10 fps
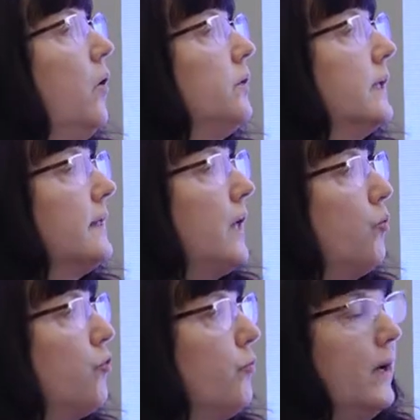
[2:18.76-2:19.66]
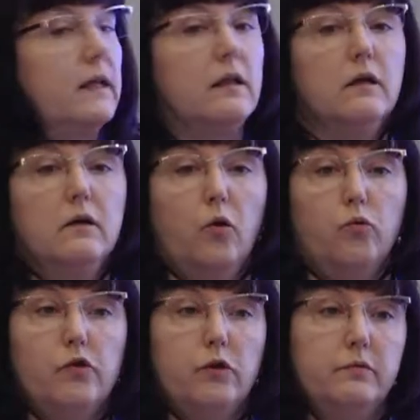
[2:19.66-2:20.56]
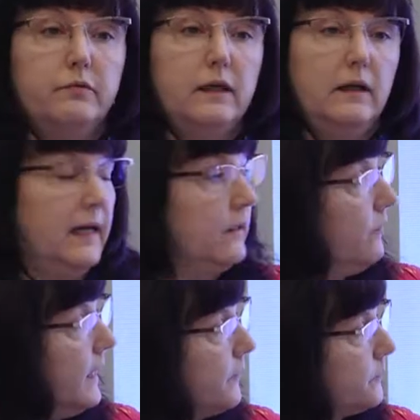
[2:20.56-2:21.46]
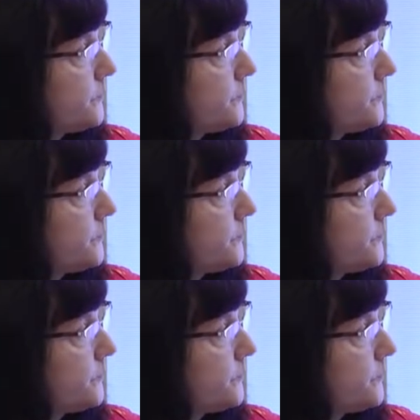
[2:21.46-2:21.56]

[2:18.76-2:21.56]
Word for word: on the southwest coast of the Latvia.